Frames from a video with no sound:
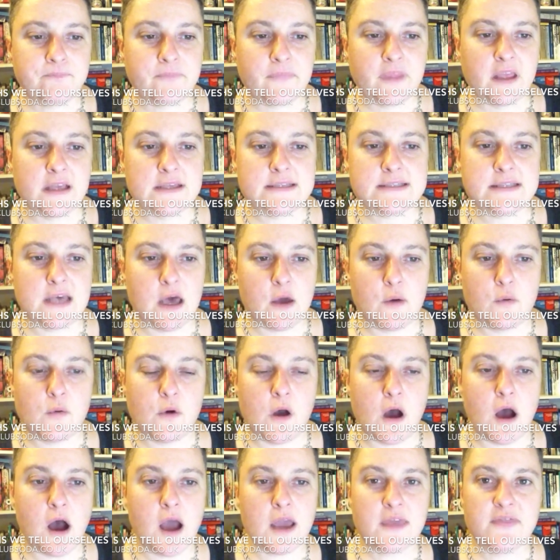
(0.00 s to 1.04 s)
So
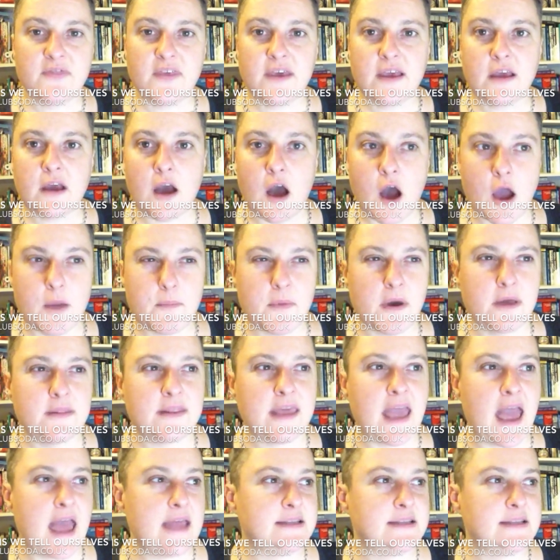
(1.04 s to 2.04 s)
I think I'm at the end